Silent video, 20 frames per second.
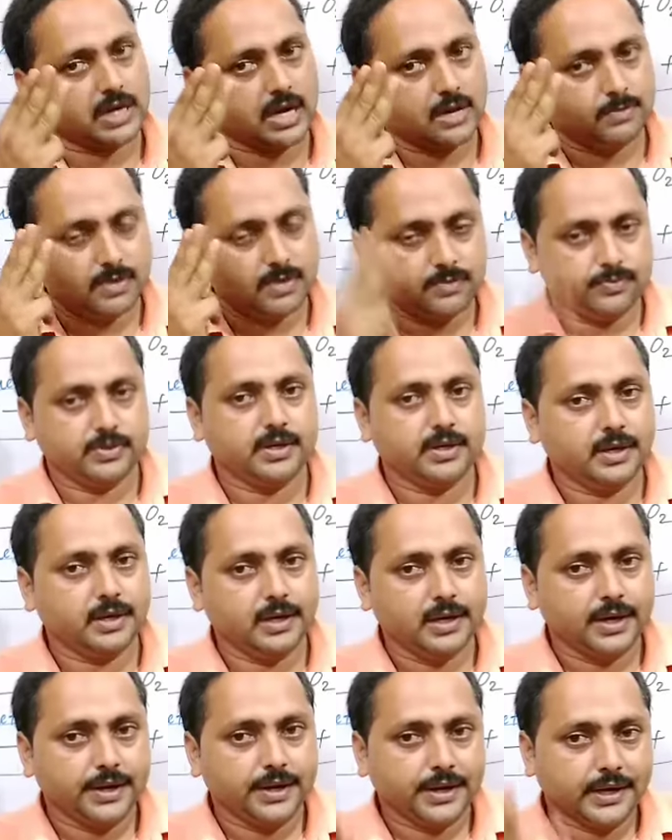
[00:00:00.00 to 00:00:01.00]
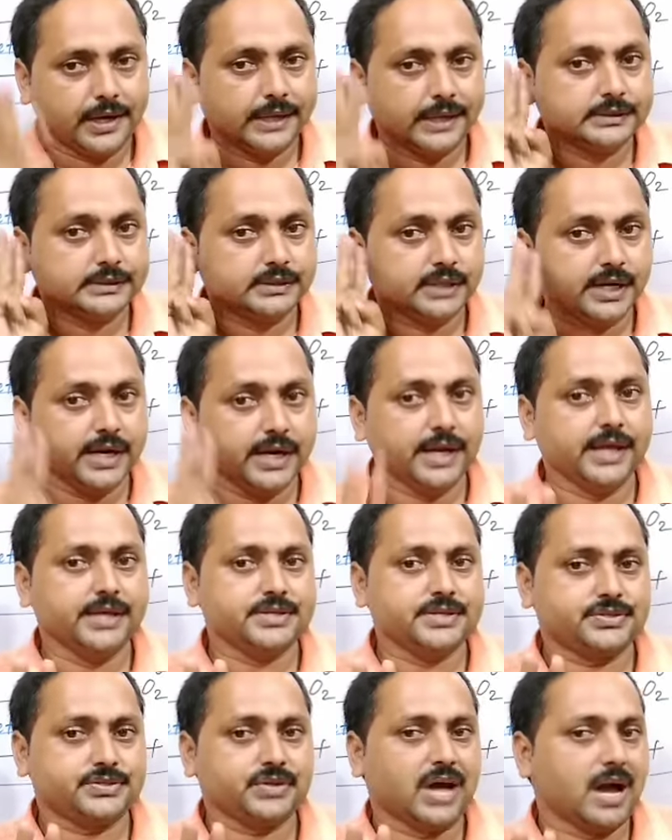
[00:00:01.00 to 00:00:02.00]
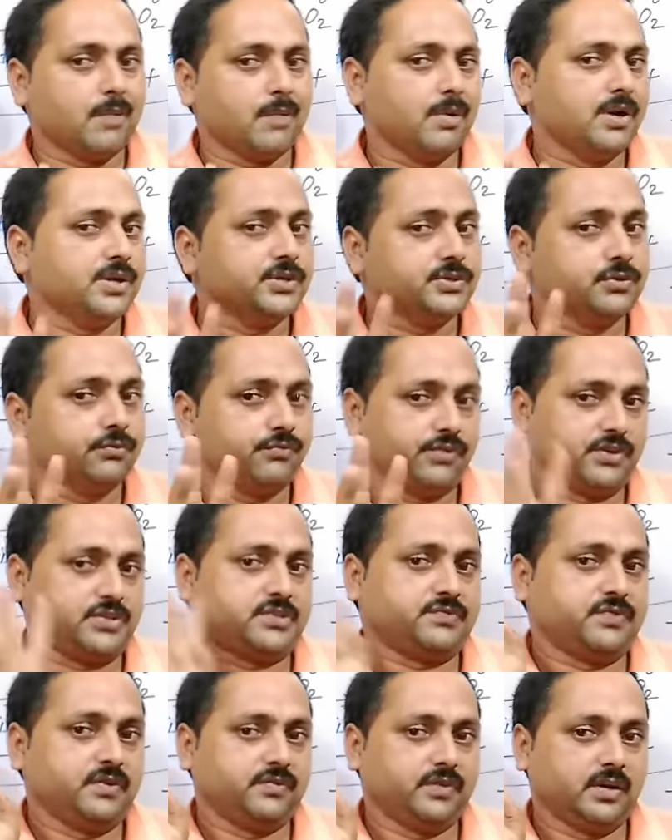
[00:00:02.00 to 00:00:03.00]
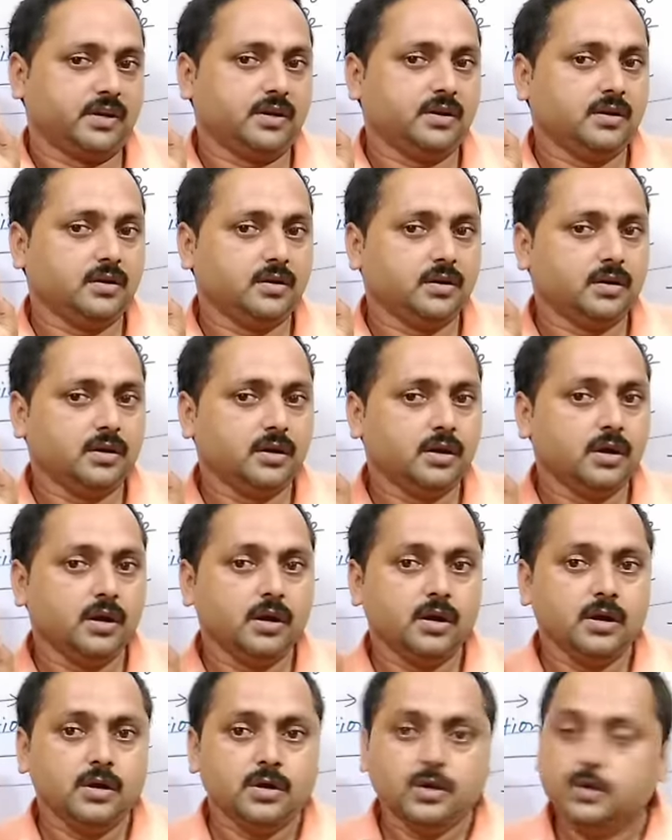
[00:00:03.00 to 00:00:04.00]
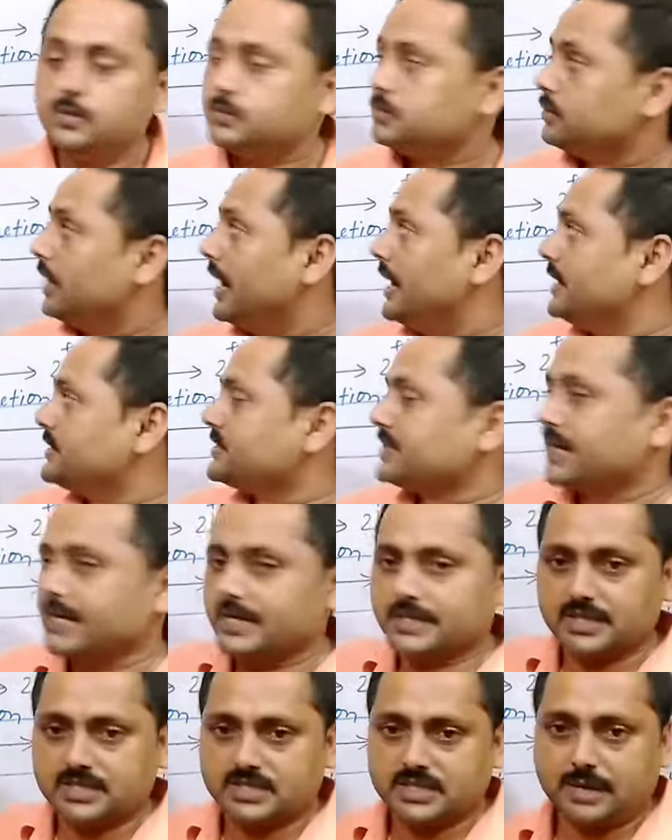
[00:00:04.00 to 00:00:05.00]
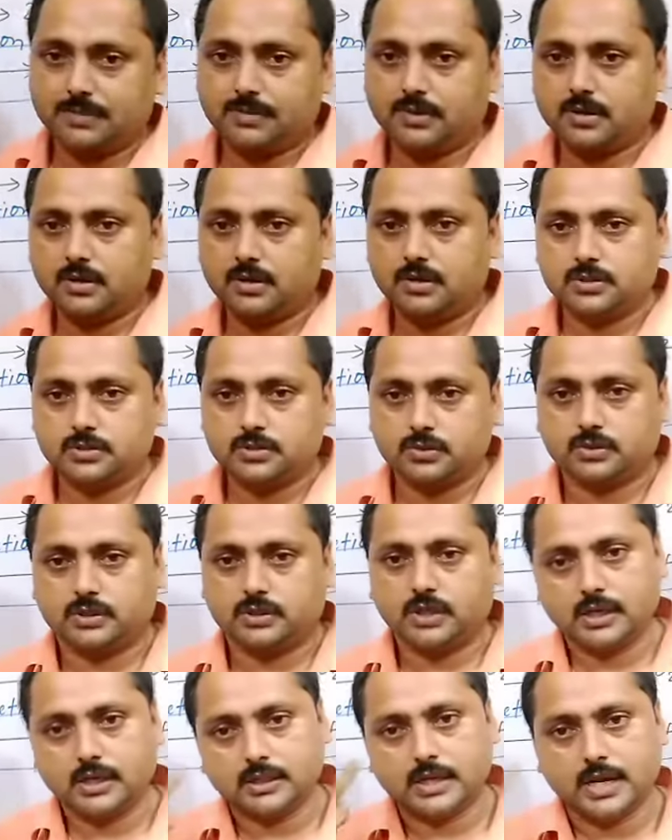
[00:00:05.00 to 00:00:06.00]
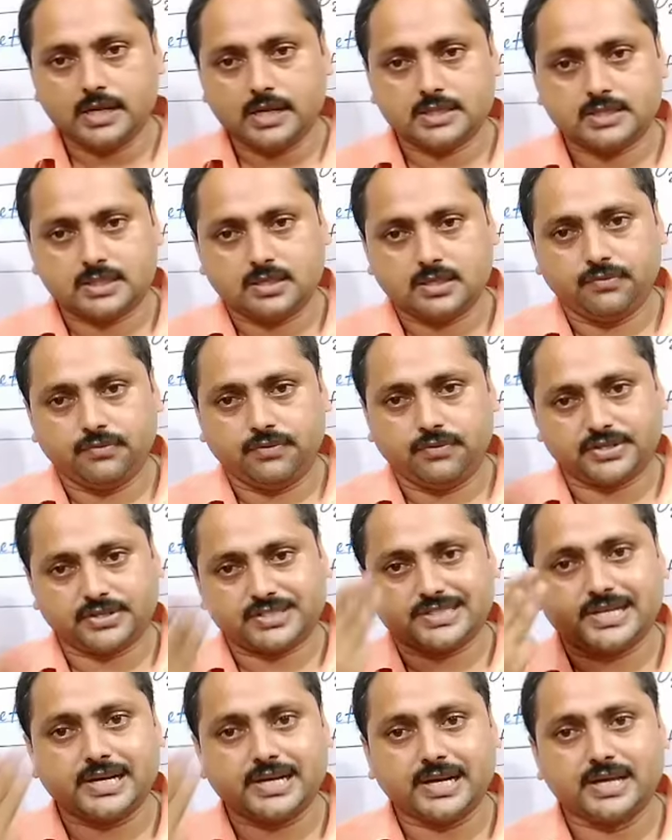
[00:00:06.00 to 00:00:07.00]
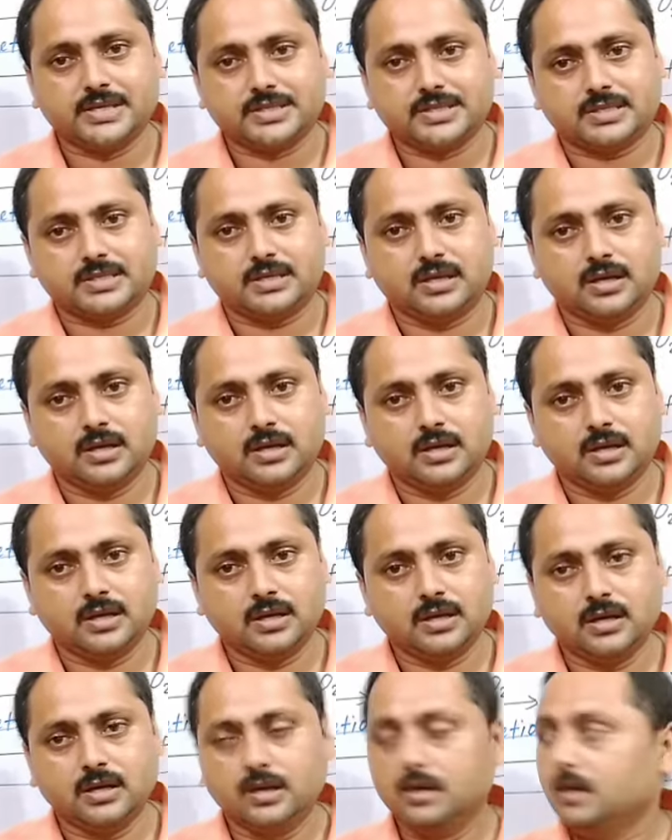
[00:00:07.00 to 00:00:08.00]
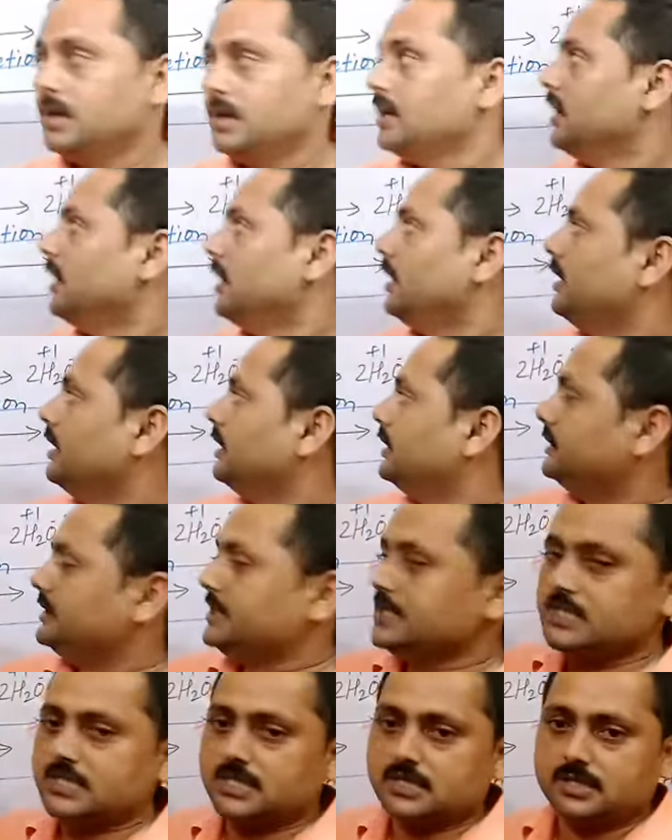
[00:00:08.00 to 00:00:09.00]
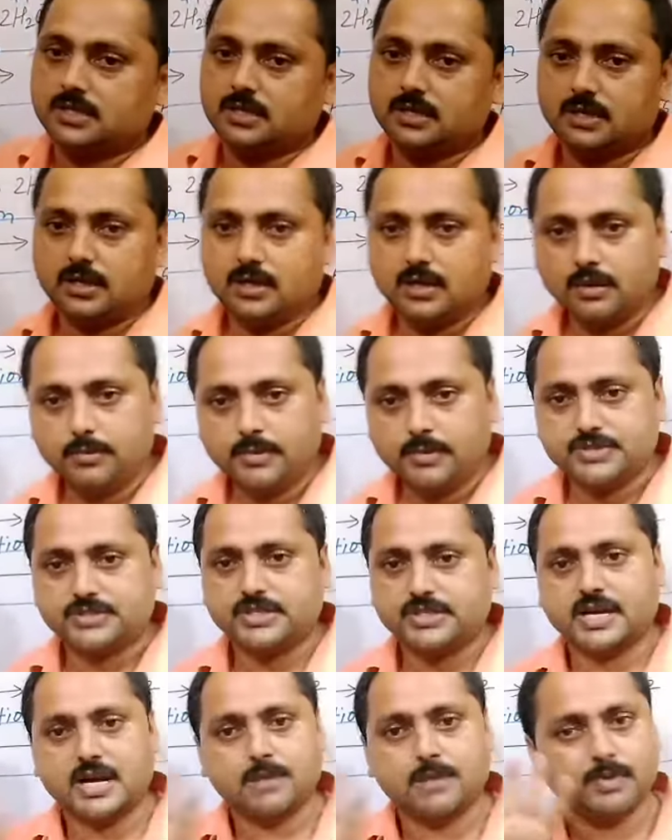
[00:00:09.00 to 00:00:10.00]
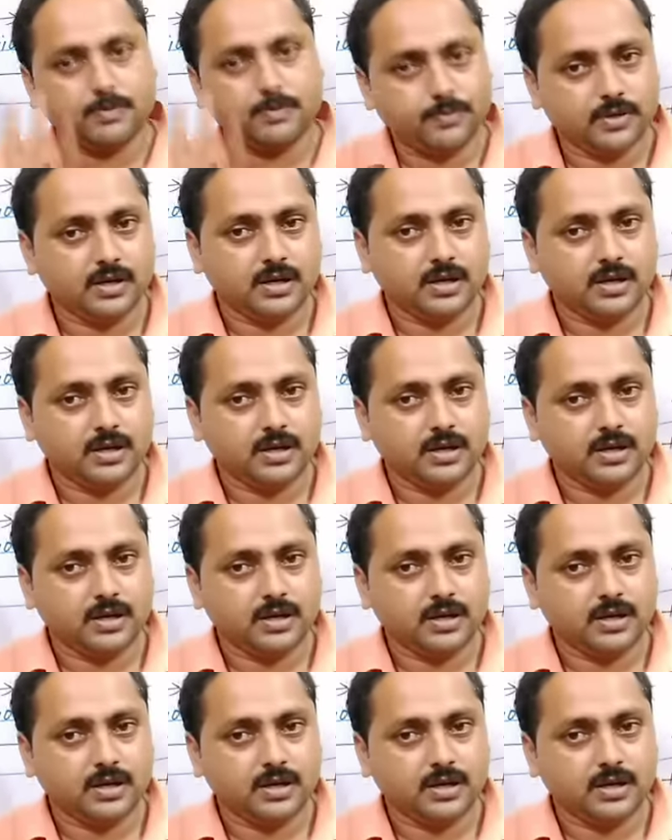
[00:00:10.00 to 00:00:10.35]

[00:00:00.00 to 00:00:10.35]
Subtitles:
paper, and 3 days I will teach you first paper. So I started this chapter. So 3 days, first 3 days, this means second paper,